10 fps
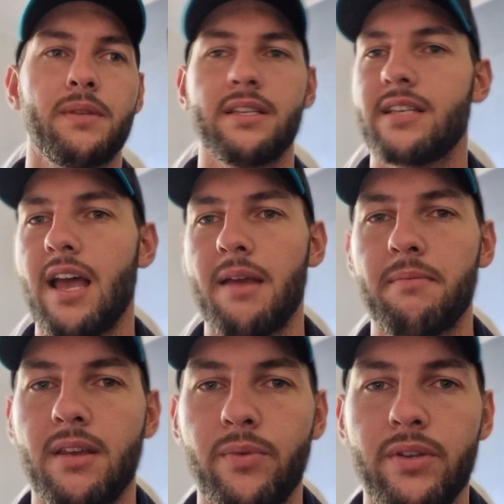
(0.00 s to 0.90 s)
to be the same
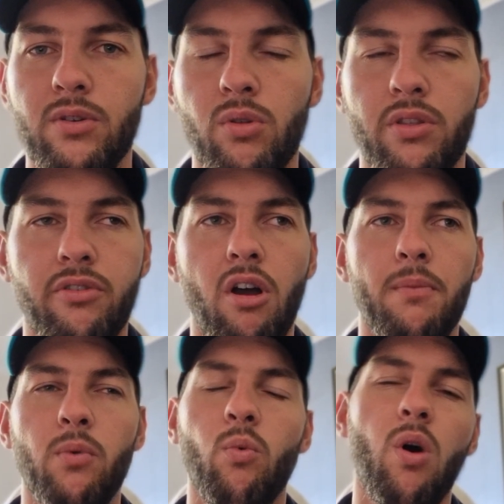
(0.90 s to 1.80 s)
thing we do all the
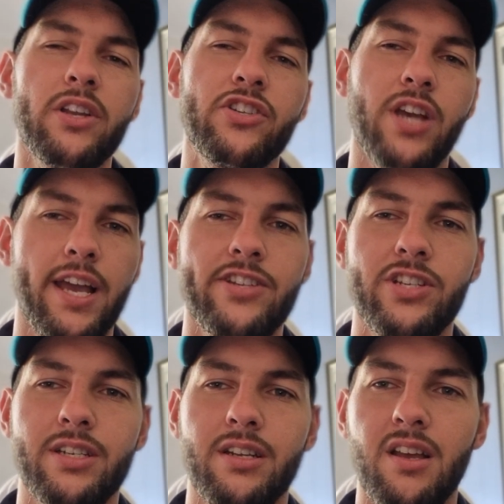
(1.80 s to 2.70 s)
time, but why change
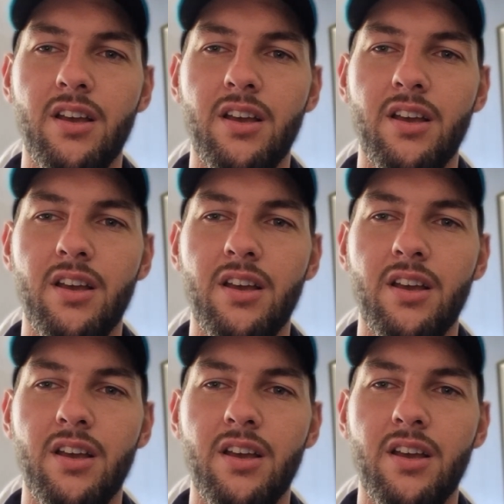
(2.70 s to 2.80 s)
it?